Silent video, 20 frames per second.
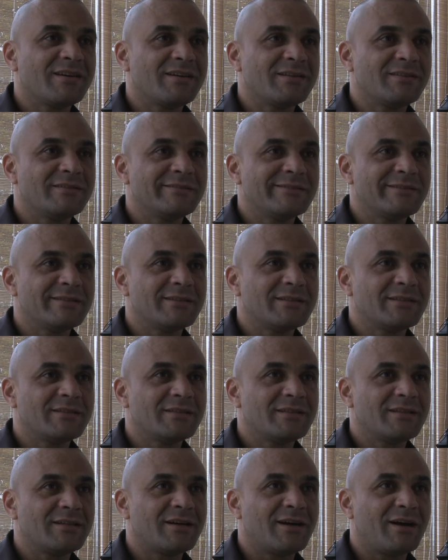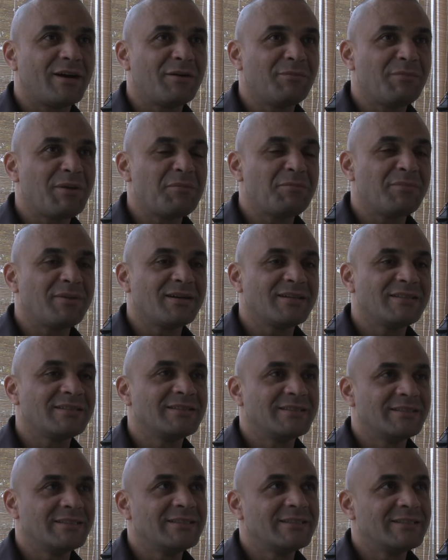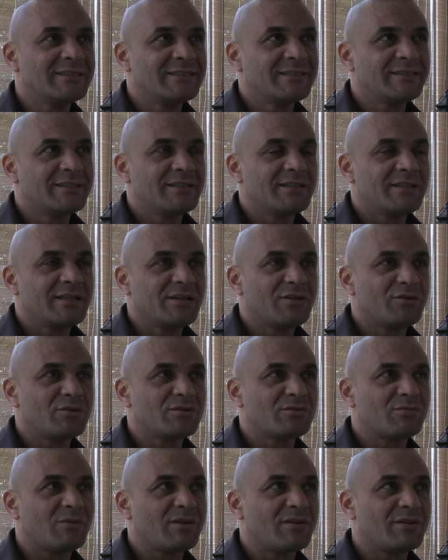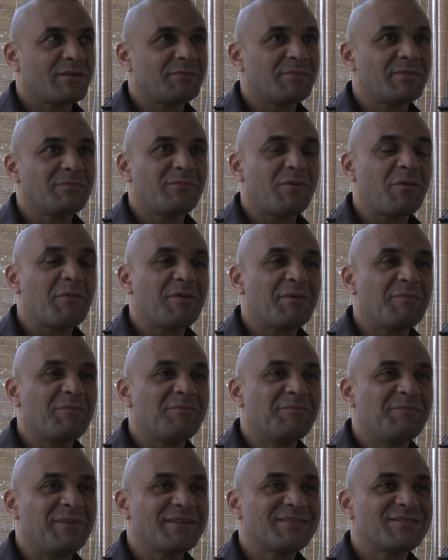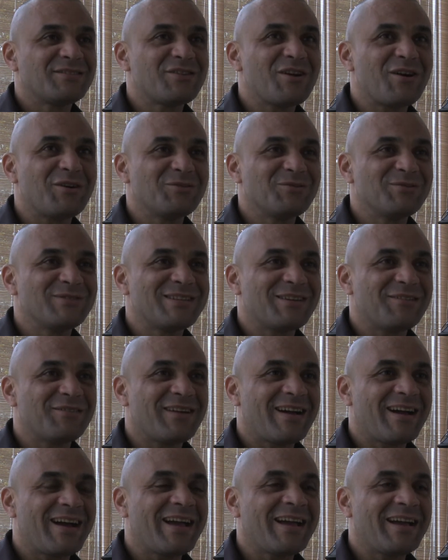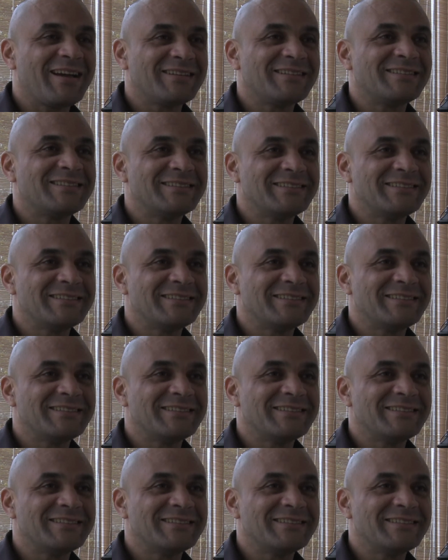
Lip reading: And I remember it was one of the probably best childhoods I had.